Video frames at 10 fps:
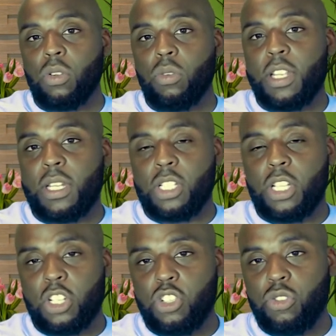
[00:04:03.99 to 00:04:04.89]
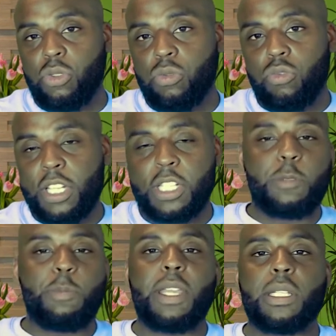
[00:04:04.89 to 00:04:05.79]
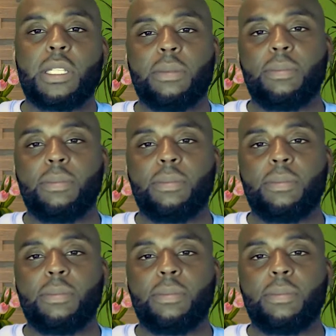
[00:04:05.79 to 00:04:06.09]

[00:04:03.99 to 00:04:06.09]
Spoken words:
industrial REIT space.